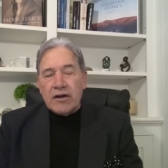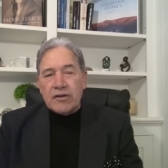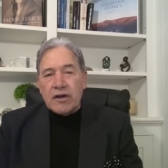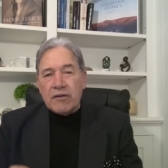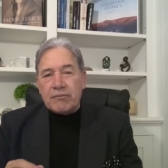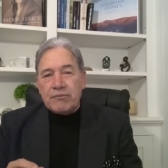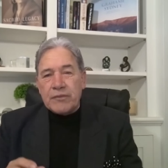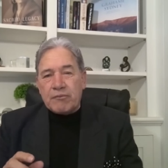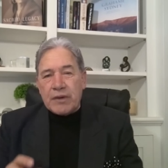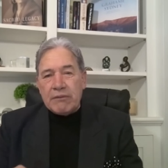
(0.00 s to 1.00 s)
The, yeah.
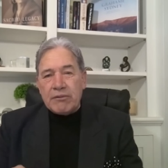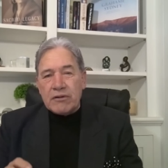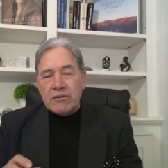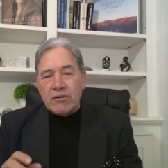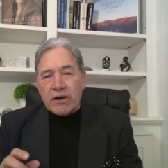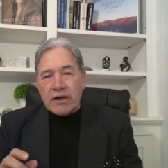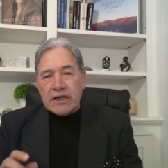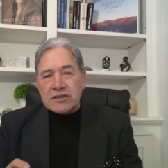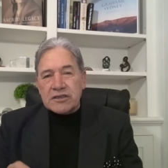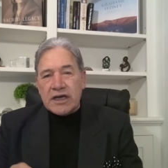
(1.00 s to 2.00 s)
the people who on
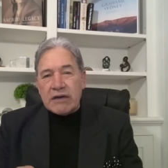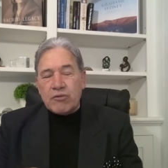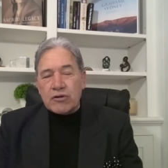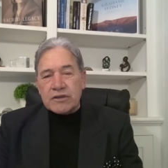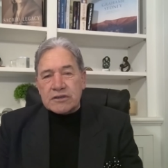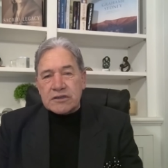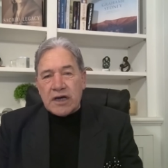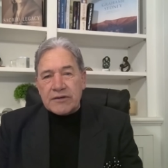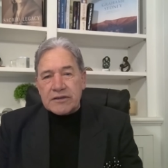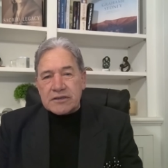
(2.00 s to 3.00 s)
election day will
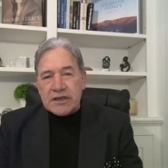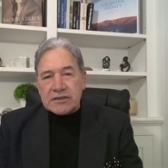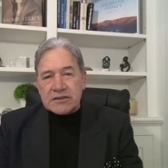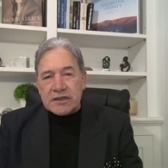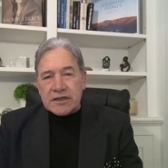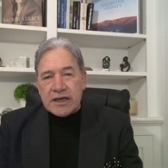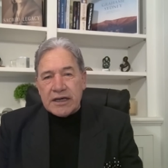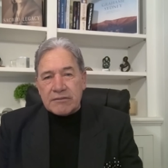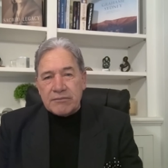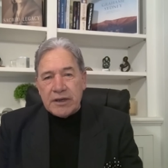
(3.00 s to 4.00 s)
decide this election, and it
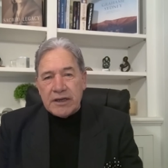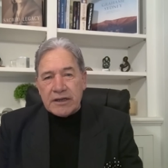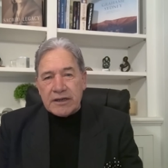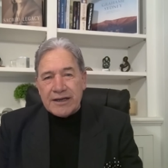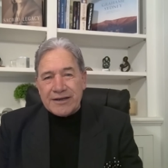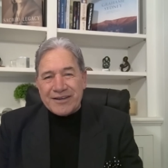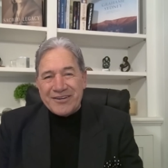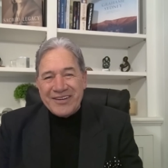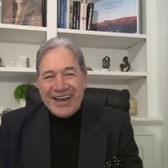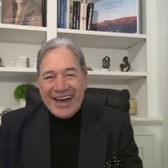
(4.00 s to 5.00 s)
ain't me, and it ain't
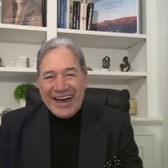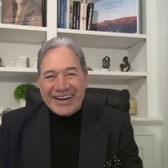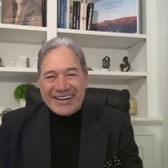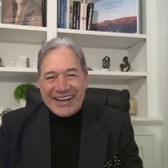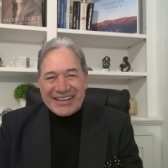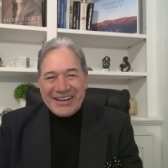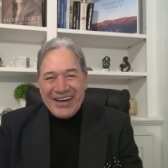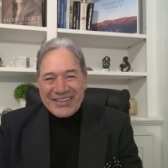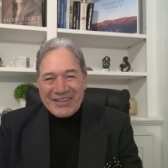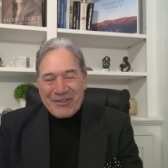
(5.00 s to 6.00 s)
you, and it ain't
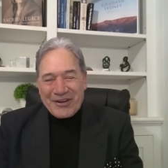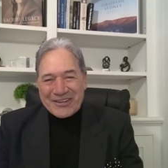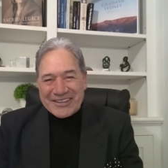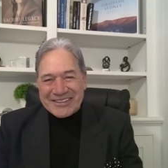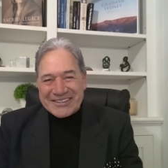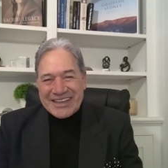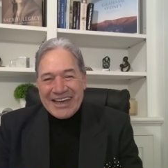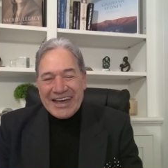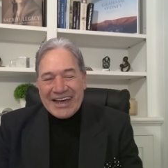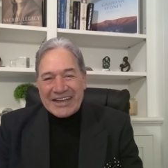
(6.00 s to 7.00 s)
the, the politicians.
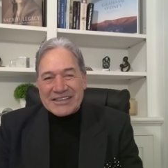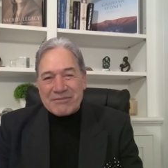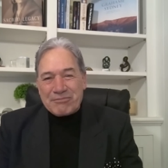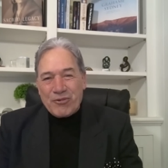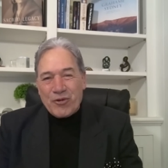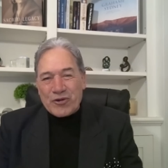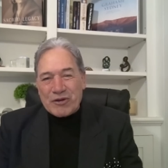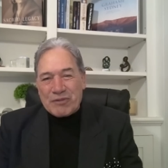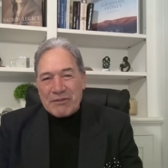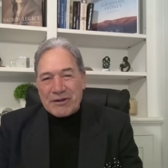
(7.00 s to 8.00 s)
It's the
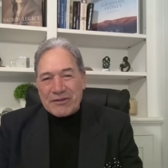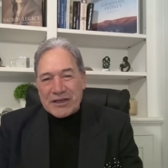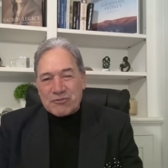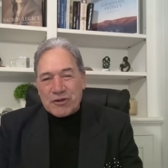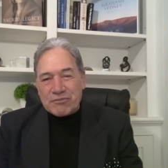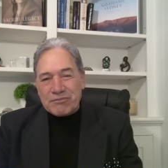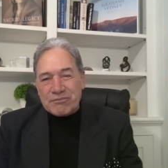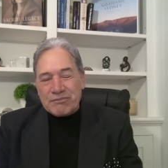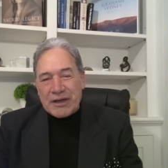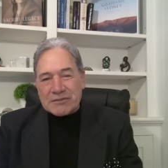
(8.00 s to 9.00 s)
ordinary people, and that's what
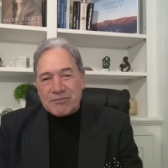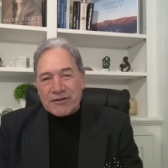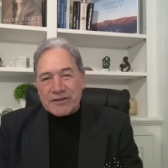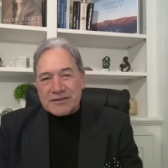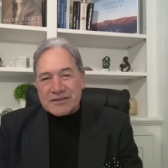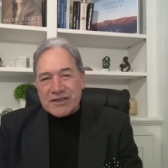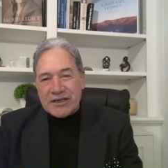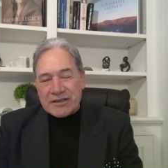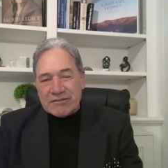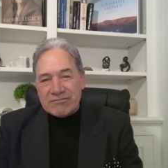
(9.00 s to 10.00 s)
makes politics
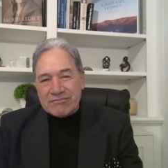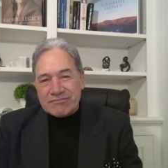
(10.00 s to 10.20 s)
exciting.